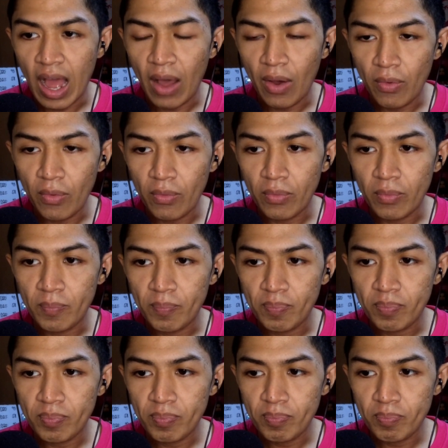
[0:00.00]
how
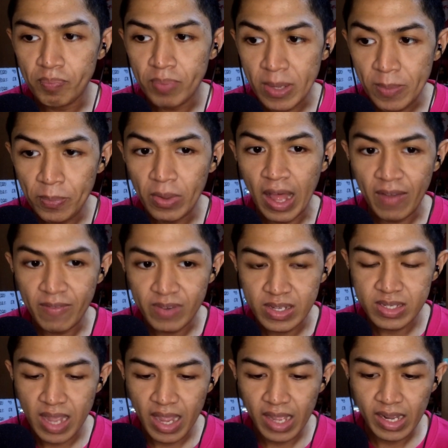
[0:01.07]
people have
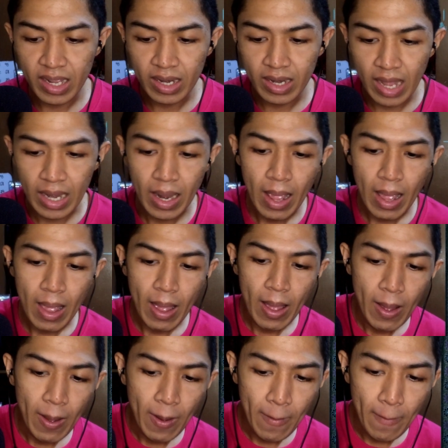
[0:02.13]
decided that
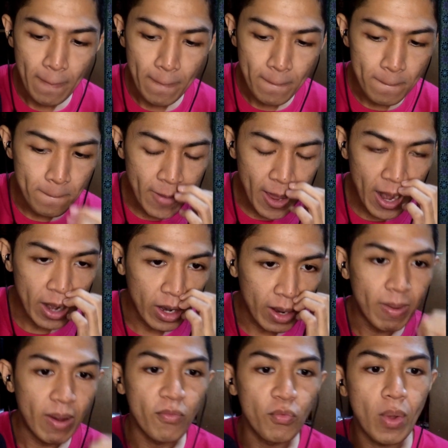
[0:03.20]
men
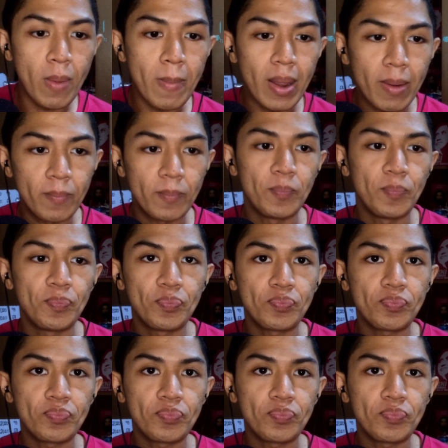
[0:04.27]
are above women.